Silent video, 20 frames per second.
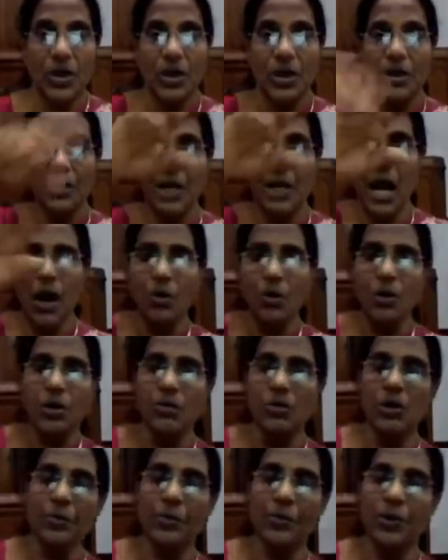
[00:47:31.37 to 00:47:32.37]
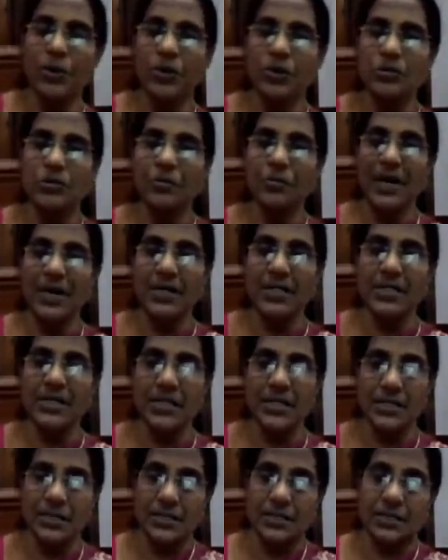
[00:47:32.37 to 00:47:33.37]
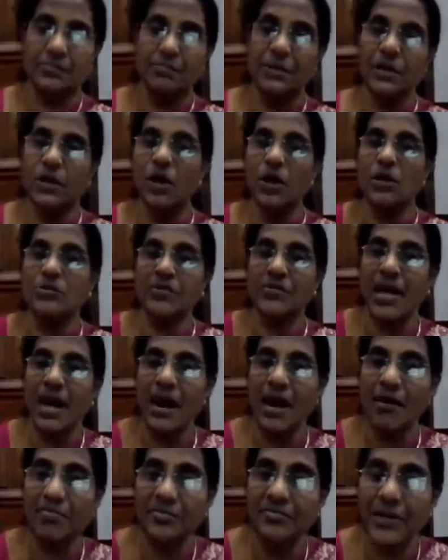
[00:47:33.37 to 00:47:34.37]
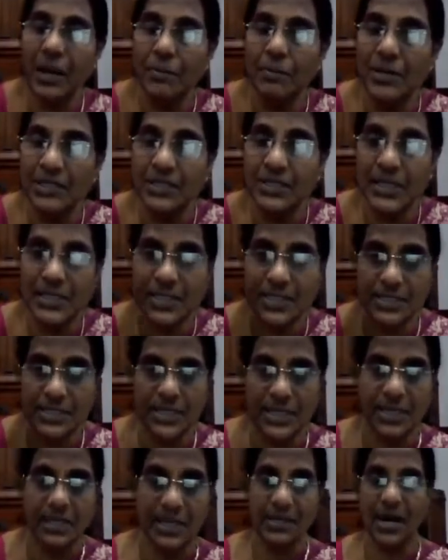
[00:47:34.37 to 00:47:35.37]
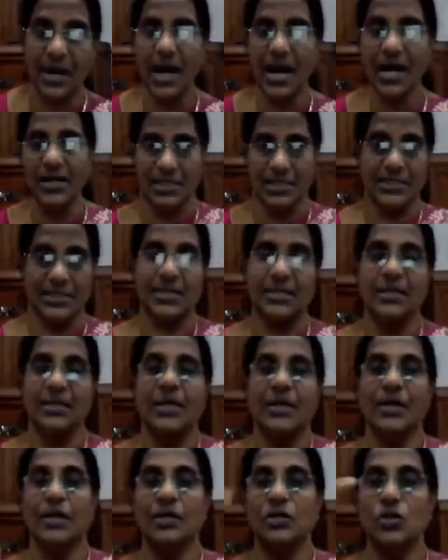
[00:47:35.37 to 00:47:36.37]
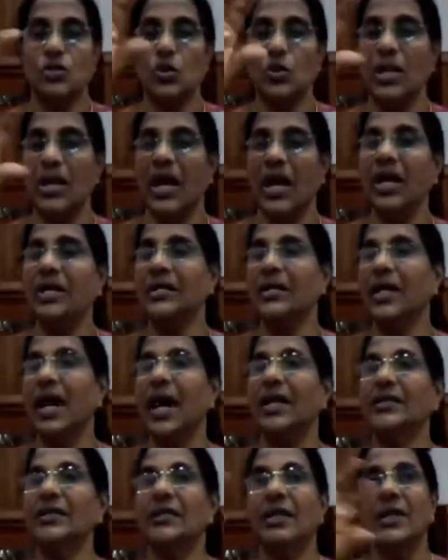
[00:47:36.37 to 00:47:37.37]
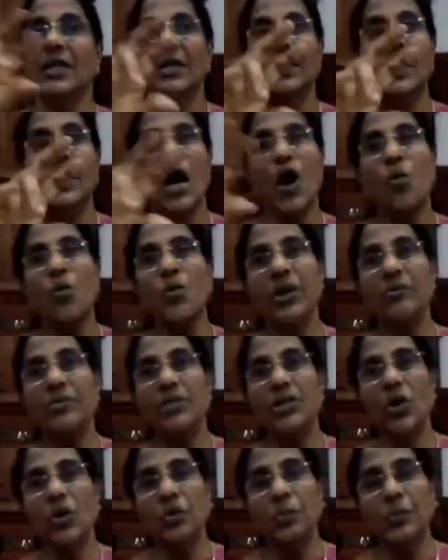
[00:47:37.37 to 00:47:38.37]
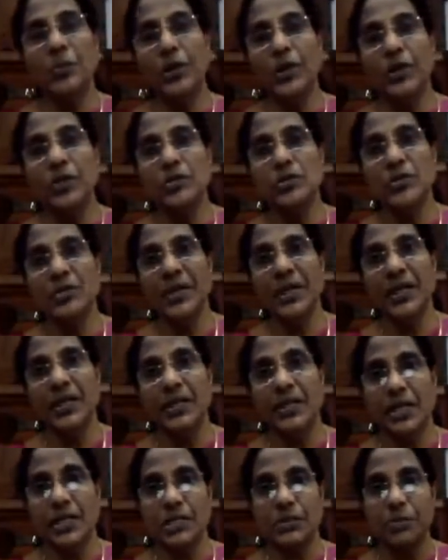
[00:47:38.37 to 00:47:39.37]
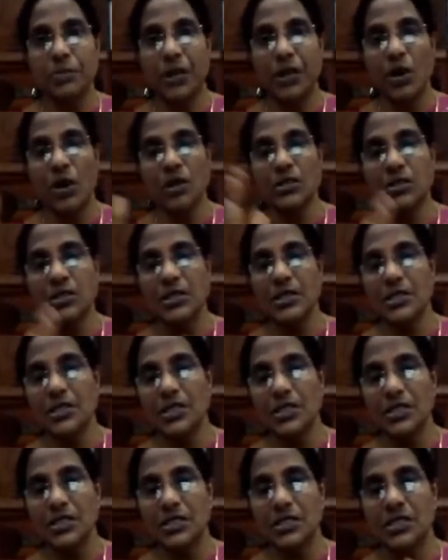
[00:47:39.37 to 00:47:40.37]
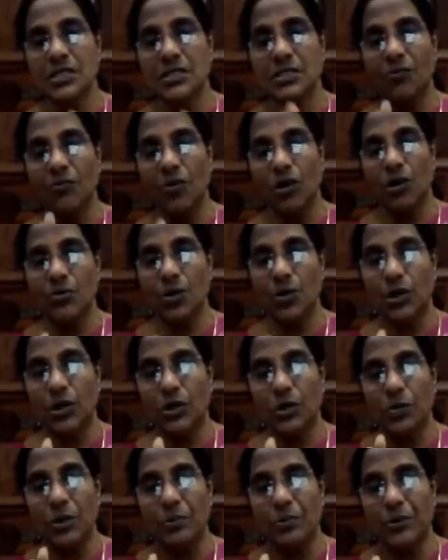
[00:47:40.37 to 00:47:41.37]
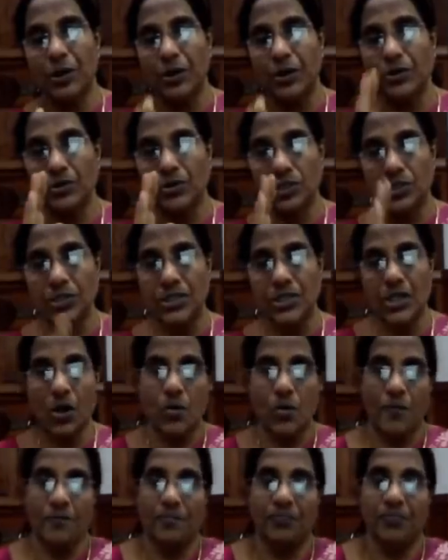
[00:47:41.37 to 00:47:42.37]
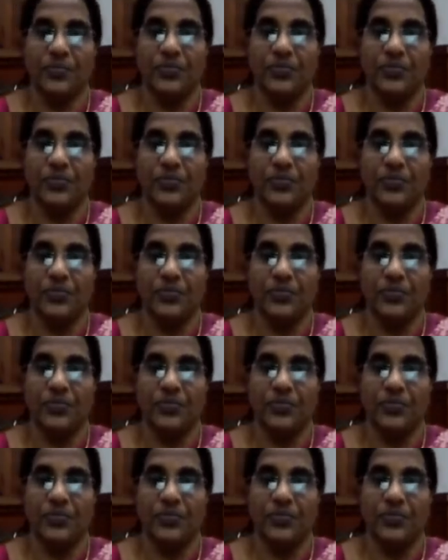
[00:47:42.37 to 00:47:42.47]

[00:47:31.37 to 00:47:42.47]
Now you will produce medicines because we have emergency, right? So like that, now we will not produce many things because this is what to be produced now.